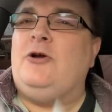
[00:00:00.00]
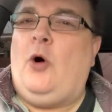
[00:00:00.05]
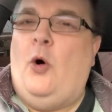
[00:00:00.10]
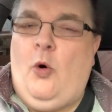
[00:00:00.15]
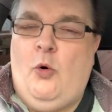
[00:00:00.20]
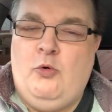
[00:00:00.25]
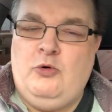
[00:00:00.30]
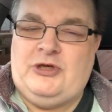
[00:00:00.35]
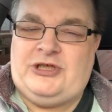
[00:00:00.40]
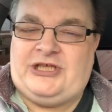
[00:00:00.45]

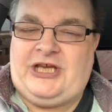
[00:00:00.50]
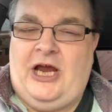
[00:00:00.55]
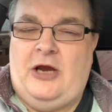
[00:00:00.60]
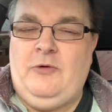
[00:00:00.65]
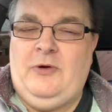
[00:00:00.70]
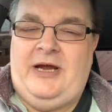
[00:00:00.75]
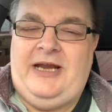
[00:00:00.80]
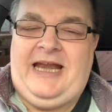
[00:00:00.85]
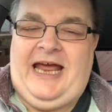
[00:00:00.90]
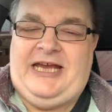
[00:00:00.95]
also
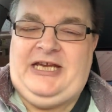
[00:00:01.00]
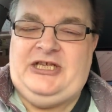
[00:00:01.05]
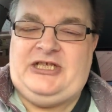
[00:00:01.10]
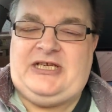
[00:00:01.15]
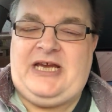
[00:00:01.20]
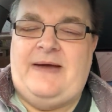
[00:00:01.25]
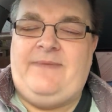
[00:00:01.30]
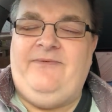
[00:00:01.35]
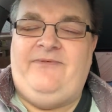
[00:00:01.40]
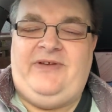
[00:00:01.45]
an
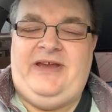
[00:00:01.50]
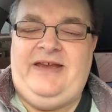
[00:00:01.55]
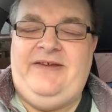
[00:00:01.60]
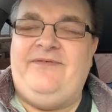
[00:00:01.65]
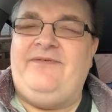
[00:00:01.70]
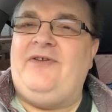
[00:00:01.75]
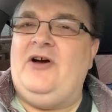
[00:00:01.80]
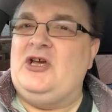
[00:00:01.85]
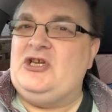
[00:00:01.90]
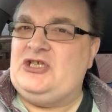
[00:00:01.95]
HMV
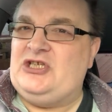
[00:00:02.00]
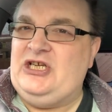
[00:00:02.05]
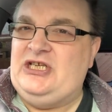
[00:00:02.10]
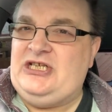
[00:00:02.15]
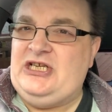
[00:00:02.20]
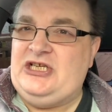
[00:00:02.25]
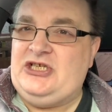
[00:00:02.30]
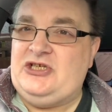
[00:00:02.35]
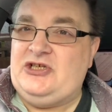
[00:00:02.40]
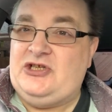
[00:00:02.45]
first
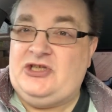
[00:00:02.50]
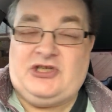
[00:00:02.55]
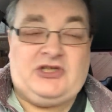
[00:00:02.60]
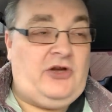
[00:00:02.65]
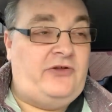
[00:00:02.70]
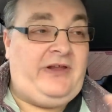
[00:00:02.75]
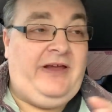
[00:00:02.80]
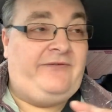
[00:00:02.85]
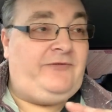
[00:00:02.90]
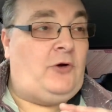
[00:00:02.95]
edition.
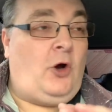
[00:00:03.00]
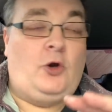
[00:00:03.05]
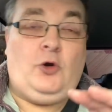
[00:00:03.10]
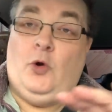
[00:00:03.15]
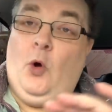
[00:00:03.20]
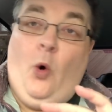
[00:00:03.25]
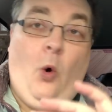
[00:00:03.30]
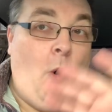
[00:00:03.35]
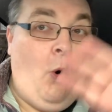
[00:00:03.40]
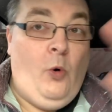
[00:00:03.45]
So they've gone
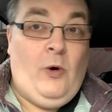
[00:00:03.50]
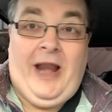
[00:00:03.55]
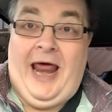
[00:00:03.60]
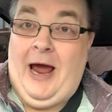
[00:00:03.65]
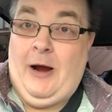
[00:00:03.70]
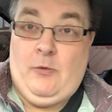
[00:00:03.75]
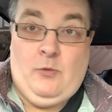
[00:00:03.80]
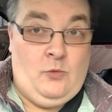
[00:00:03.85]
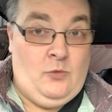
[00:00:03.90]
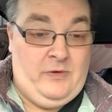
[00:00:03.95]
all
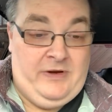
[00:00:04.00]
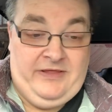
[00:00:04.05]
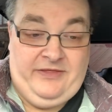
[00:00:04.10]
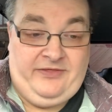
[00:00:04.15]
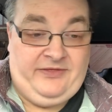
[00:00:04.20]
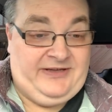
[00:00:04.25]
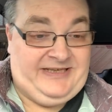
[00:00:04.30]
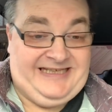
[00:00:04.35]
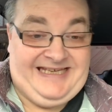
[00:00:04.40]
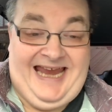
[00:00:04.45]
out
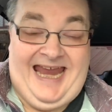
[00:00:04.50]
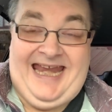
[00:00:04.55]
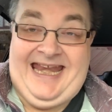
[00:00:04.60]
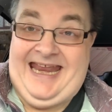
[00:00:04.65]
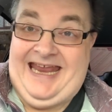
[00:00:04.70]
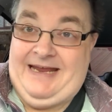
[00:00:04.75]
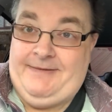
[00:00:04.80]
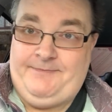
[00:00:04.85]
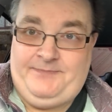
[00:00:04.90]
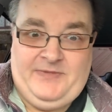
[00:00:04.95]
with
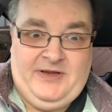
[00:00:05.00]
Tenet.